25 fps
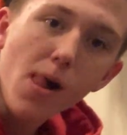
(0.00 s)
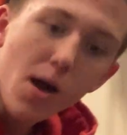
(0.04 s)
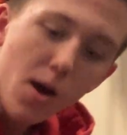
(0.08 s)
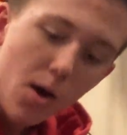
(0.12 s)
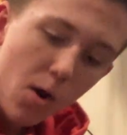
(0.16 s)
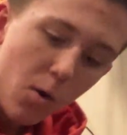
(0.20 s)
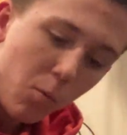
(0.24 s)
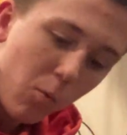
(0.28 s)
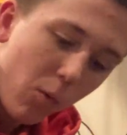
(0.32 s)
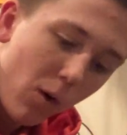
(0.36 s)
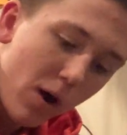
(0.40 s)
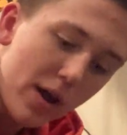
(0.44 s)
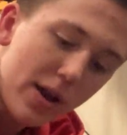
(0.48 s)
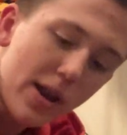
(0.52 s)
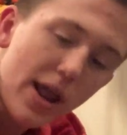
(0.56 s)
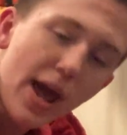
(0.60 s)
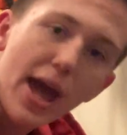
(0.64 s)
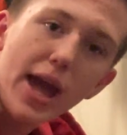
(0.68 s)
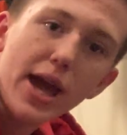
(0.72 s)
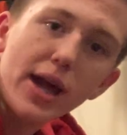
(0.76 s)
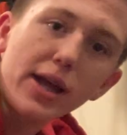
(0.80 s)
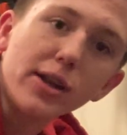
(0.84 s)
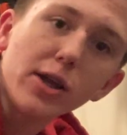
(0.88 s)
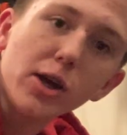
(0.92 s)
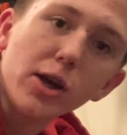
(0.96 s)
One
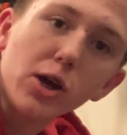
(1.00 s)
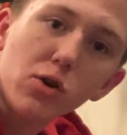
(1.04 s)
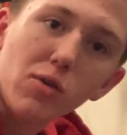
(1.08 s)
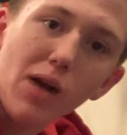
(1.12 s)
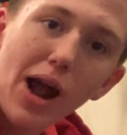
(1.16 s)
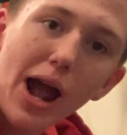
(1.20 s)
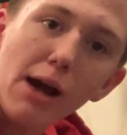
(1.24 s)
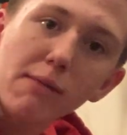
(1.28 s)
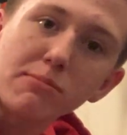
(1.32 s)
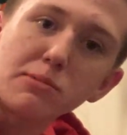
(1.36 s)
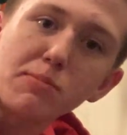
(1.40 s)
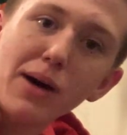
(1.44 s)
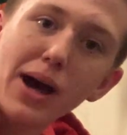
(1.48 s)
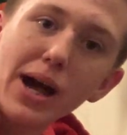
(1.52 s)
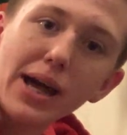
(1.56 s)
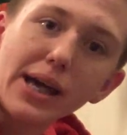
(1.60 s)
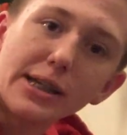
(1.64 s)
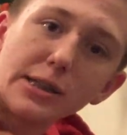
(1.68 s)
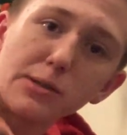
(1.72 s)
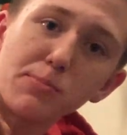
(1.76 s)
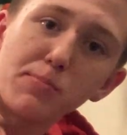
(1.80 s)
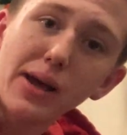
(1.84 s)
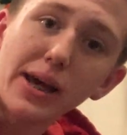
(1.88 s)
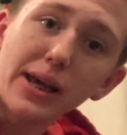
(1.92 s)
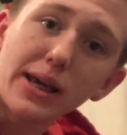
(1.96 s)
hand grabs by his
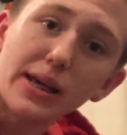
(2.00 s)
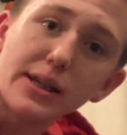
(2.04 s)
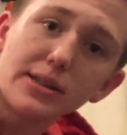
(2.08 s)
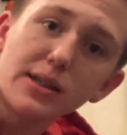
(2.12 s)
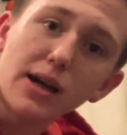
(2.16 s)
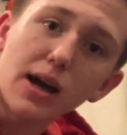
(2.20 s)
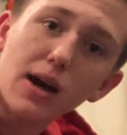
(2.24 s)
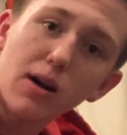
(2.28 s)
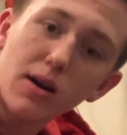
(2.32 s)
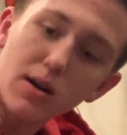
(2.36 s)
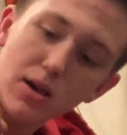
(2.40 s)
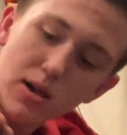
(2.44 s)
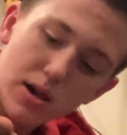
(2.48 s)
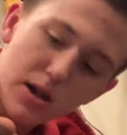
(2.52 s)
pinky toe.